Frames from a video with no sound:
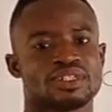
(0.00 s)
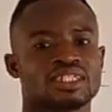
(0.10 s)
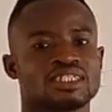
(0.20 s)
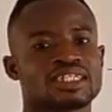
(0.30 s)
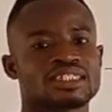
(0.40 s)

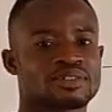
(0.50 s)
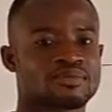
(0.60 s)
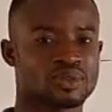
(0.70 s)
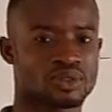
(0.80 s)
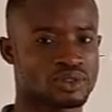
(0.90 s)
It's just
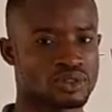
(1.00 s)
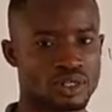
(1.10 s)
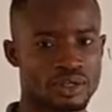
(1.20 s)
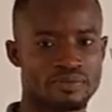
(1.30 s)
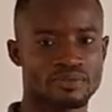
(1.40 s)
simple.
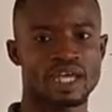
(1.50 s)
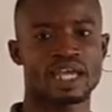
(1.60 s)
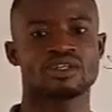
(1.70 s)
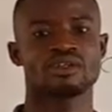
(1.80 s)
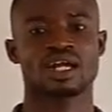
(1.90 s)

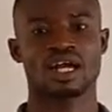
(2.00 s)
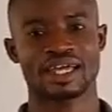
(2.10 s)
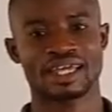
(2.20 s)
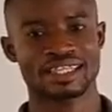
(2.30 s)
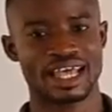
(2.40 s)
Then you can
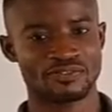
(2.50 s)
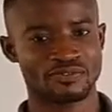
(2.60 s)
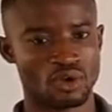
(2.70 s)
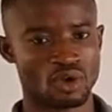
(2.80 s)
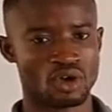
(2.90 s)
get that
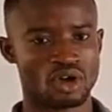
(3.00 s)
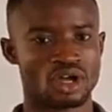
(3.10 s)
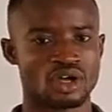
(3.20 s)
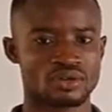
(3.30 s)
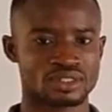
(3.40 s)
for
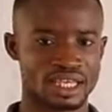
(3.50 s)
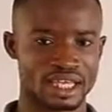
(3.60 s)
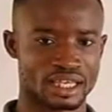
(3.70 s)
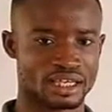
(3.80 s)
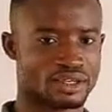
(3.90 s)

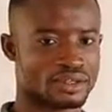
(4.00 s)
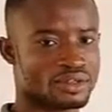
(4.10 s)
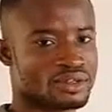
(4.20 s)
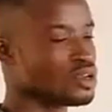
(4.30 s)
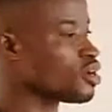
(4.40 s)
cosec.
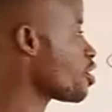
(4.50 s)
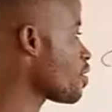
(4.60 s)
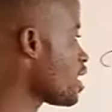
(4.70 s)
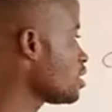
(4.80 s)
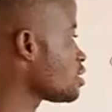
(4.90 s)

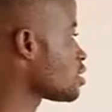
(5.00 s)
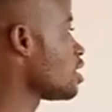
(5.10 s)
Alright.